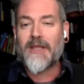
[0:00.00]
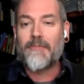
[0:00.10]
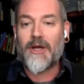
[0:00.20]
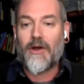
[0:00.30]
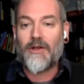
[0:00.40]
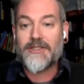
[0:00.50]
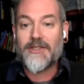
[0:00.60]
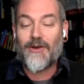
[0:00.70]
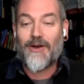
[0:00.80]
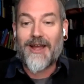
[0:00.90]
But
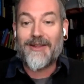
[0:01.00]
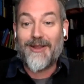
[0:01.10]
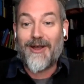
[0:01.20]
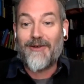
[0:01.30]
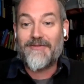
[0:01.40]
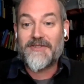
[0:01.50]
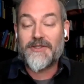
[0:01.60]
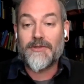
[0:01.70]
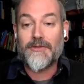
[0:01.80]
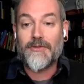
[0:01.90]
also, I love
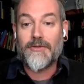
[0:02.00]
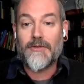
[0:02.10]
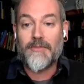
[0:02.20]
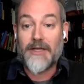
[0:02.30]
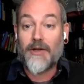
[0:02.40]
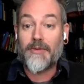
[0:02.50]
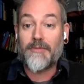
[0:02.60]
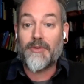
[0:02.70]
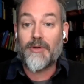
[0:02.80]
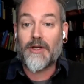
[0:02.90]
to be an
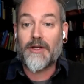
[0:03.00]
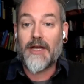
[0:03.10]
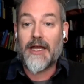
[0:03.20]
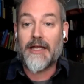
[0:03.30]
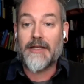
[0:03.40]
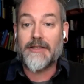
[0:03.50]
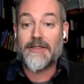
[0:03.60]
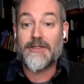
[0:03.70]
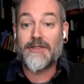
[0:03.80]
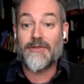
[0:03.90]
open book and
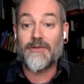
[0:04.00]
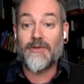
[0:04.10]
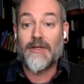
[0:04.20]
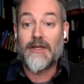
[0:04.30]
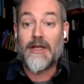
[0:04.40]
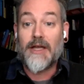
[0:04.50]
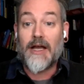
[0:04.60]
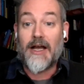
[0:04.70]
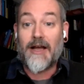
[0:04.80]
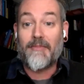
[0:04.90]
to
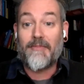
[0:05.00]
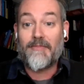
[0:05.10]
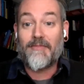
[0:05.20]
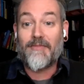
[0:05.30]
um,